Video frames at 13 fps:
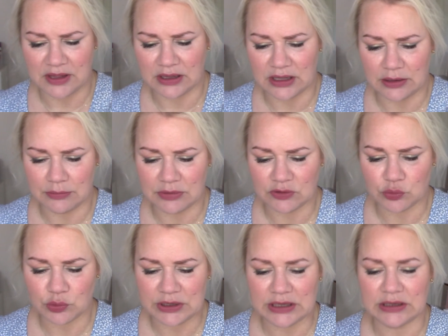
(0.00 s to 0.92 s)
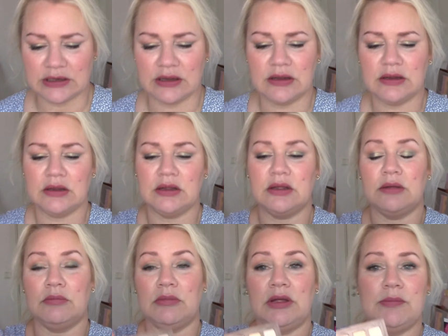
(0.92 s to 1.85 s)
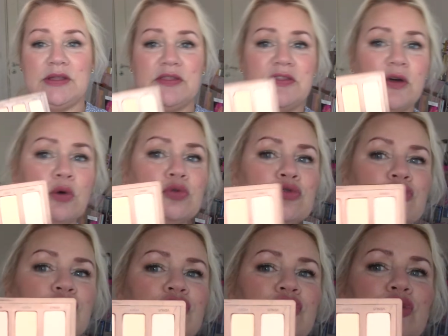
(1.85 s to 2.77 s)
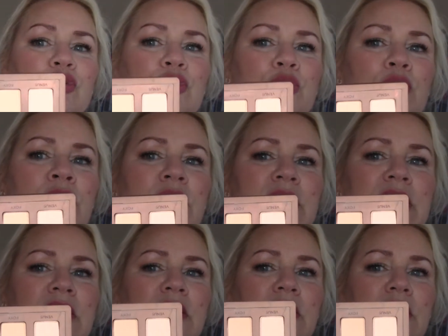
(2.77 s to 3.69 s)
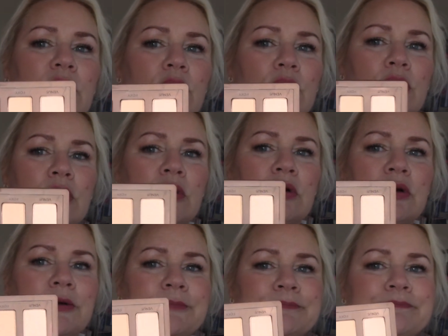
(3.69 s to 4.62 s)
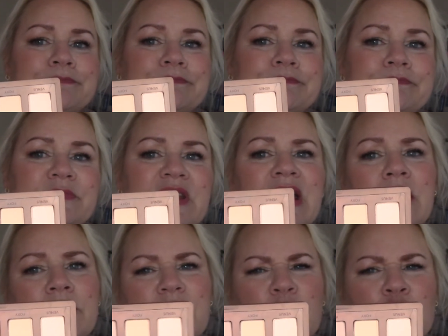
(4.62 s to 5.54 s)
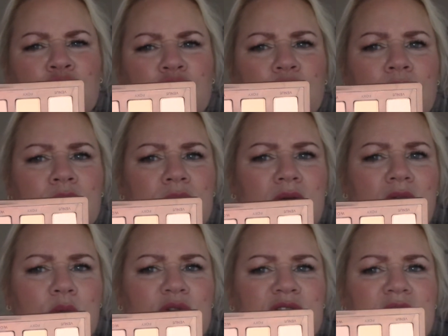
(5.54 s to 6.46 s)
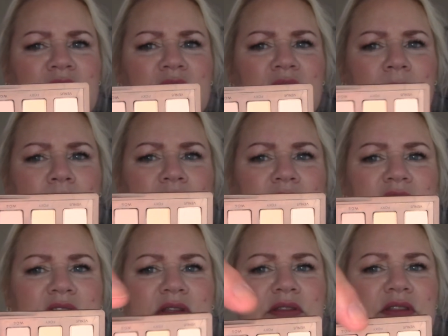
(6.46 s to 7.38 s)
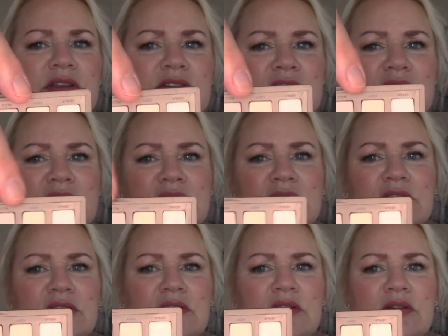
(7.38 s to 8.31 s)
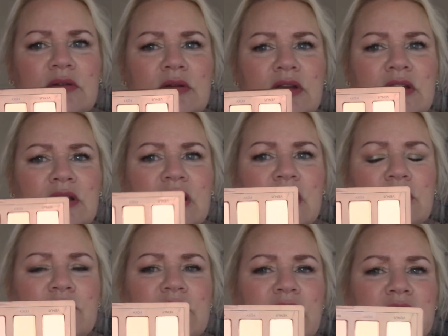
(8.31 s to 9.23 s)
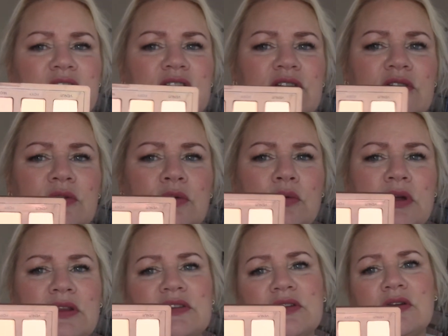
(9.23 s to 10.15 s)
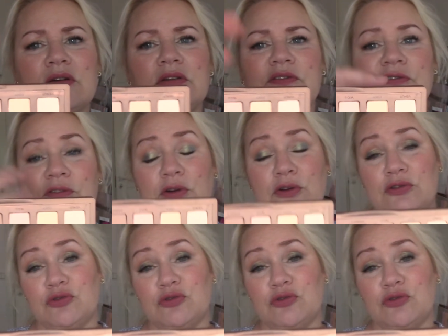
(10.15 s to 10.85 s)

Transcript: in between, maybe those 2, or yeah, those 2, I would say, because this is kind of light too. It's a good first